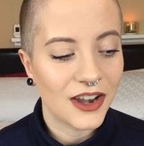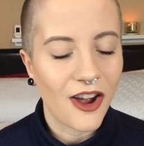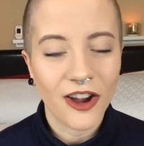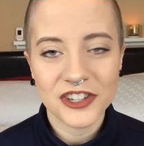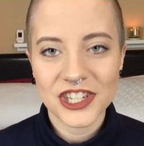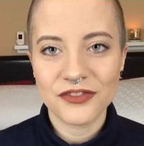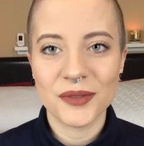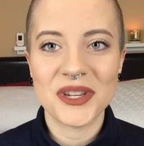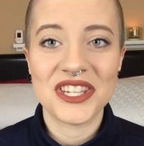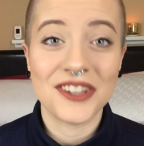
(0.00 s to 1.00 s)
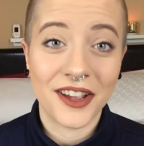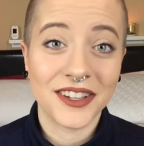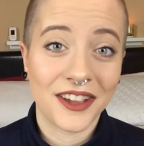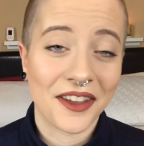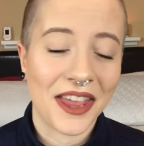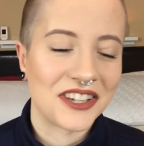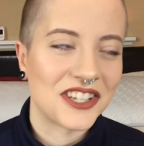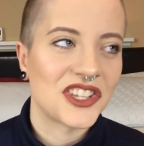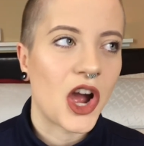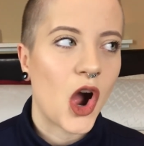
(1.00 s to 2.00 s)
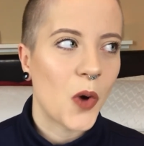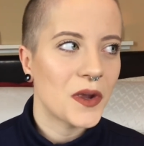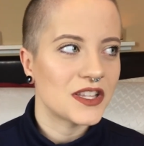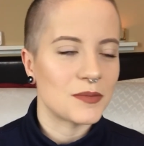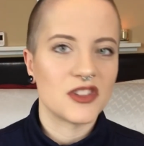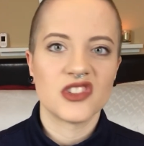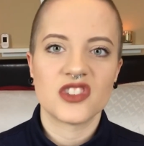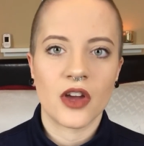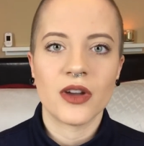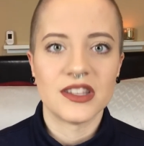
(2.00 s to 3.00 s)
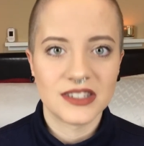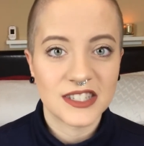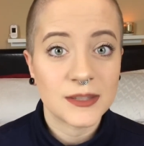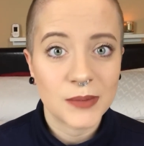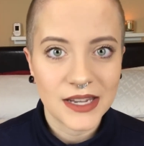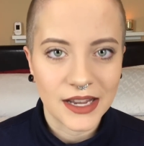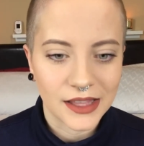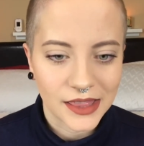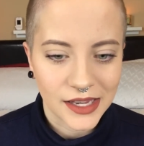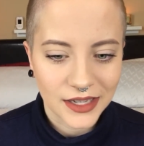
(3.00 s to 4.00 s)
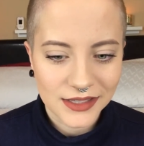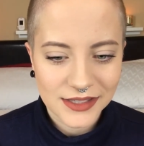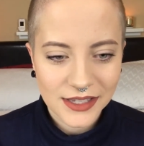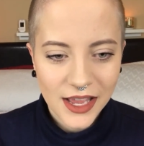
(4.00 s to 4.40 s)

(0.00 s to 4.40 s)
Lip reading: RJ from a young age has always been so into spinning things.